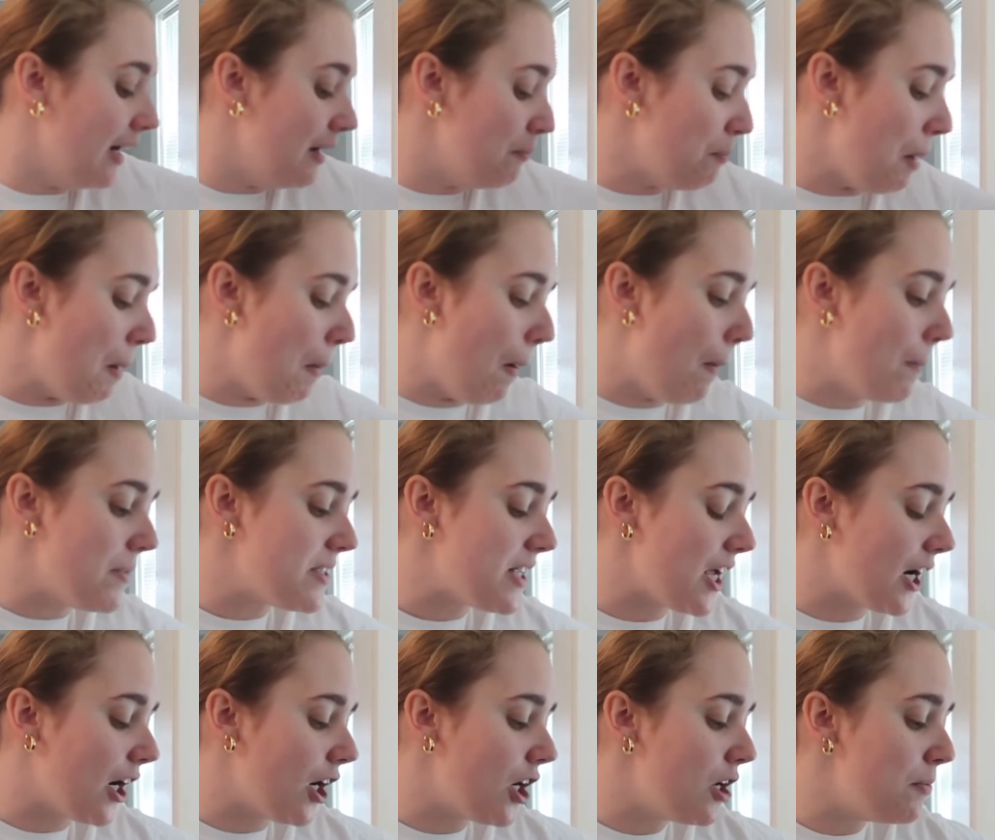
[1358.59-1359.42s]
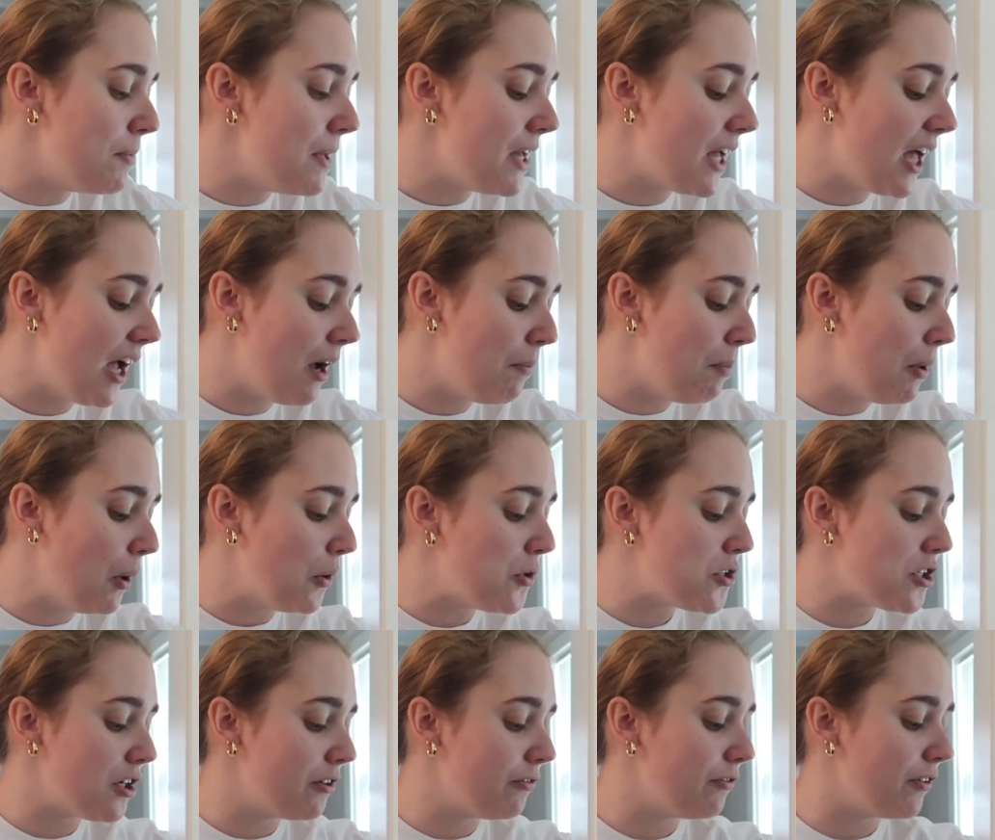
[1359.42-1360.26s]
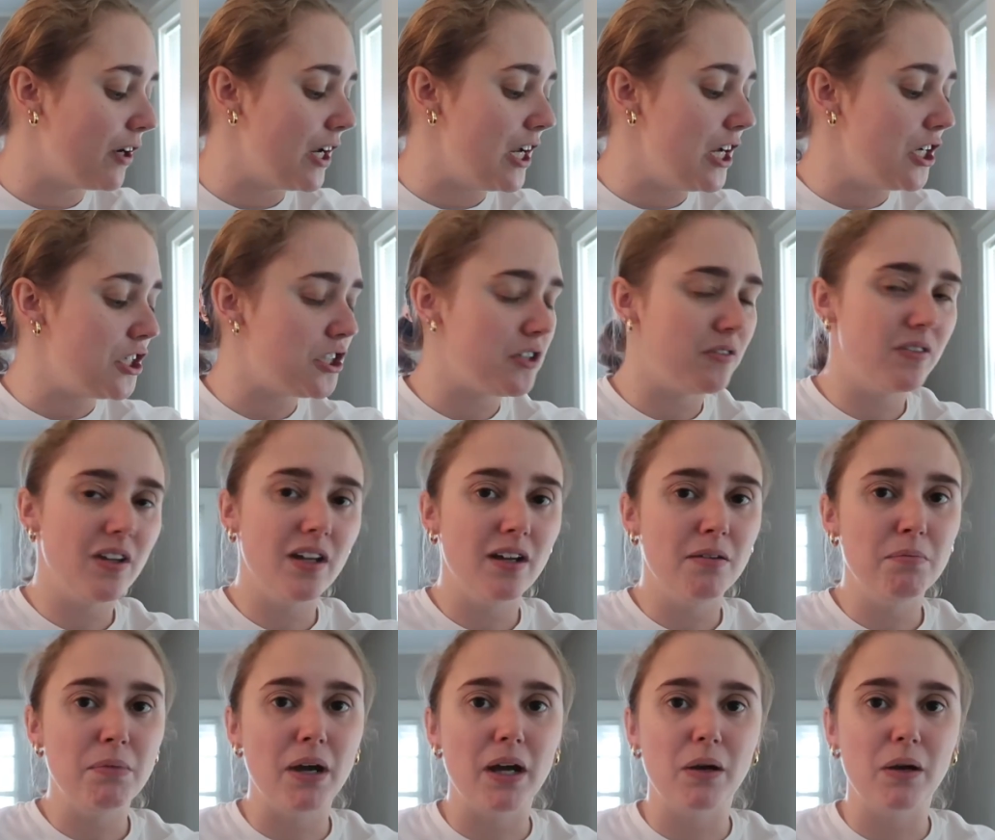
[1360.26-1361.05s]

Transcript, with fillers: My mom was like, are you making a poster for each of them?